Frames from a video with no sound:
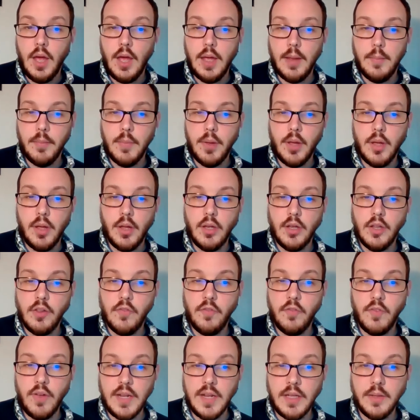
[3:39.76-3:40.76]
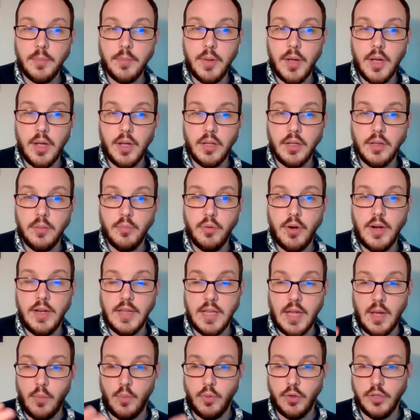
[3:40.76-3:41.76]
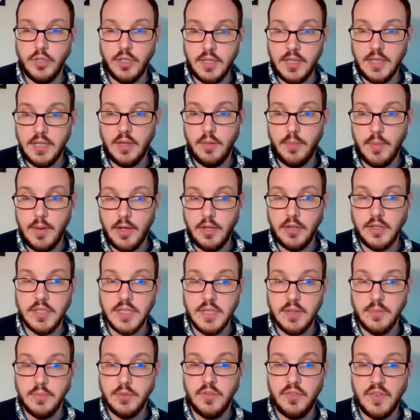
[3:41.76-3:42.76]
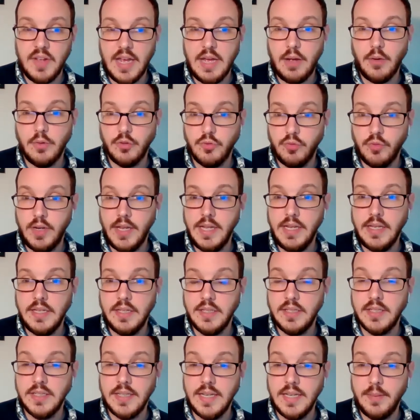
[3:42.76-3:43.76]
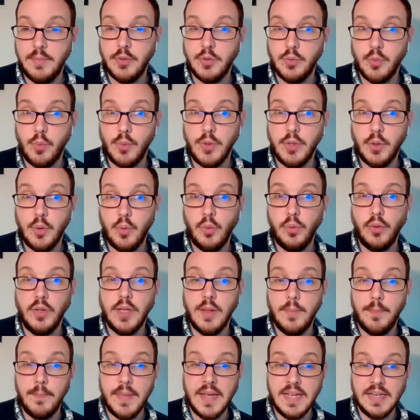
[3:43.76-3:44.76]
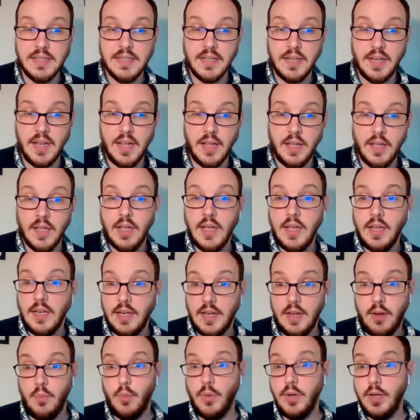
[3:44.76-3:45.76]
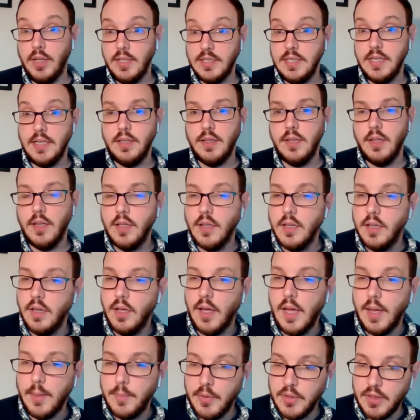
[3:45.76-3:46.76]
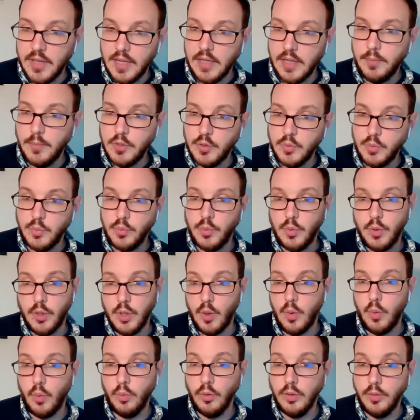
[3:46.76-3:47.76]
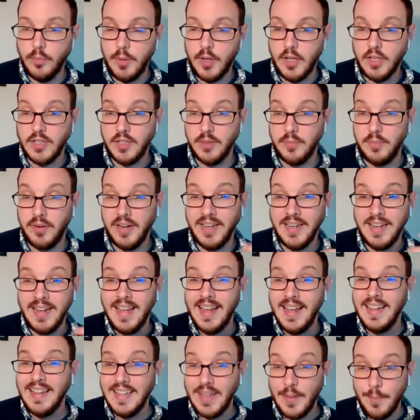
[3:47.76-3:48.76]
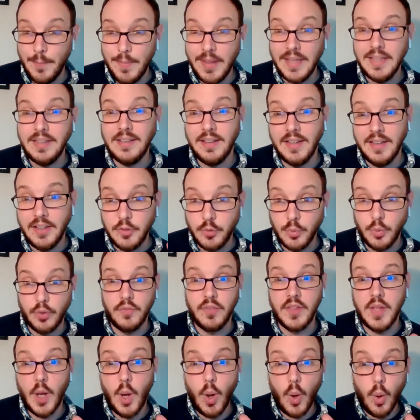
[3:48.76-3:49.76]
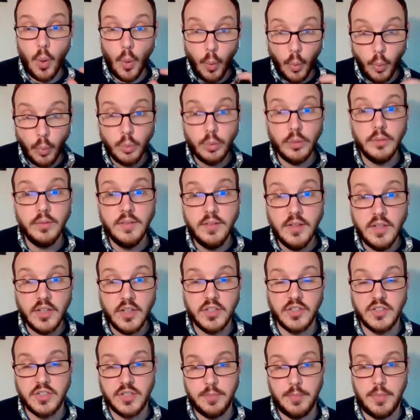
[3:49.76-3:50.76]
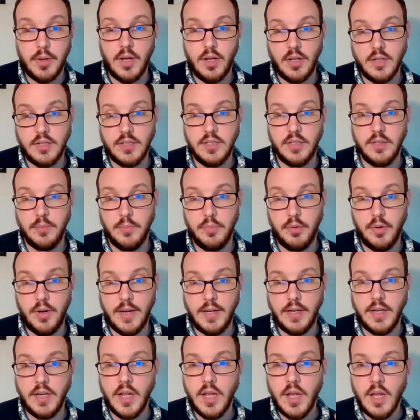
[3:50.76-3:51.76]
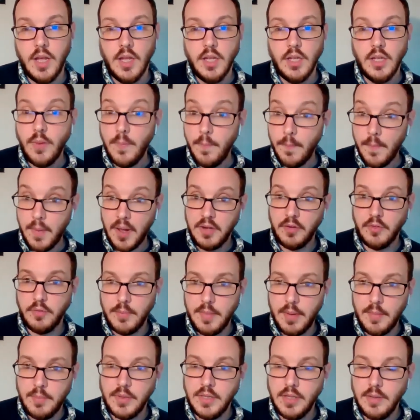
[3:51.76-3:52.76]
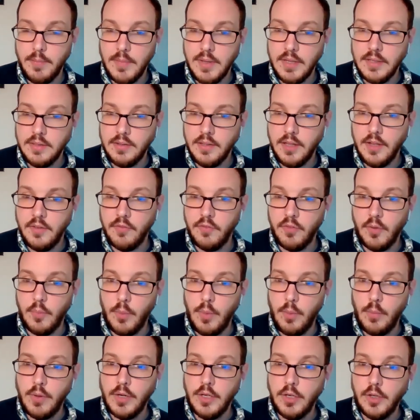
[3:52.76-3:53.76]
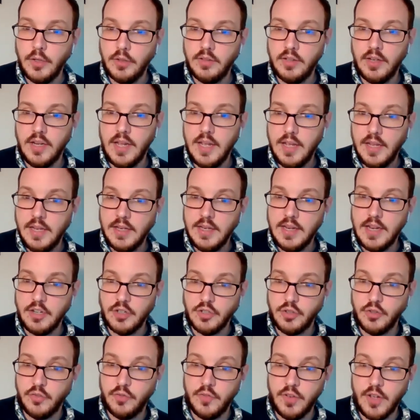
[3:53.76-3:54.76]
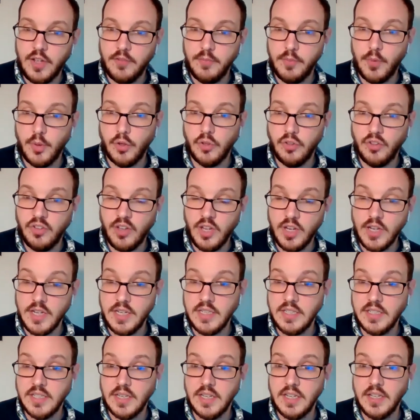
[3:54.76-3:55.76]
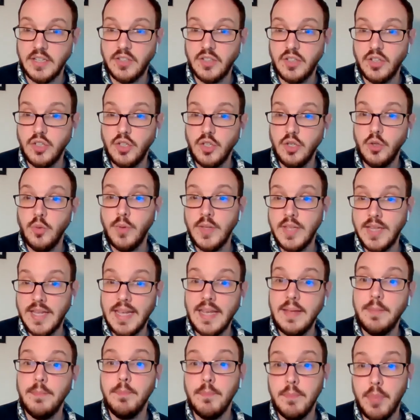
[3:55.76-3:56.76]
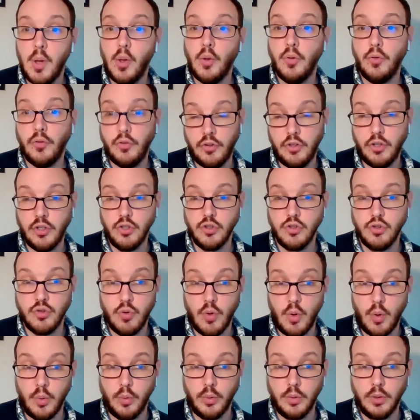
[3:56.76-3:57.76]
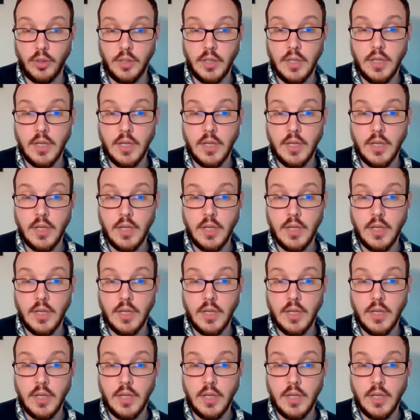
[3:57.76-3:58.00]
The final part of the brain that I want to think about in terms of how it's related to sleep is what we call the amygdala. Now, when I said that the hypothalamus was one of the older parts of the brain, the amygdala is one of the oldest parts of the brain. You might remember the amygdala from when we looked at it in National 5 Modern Studies, and it's to do with impulse control.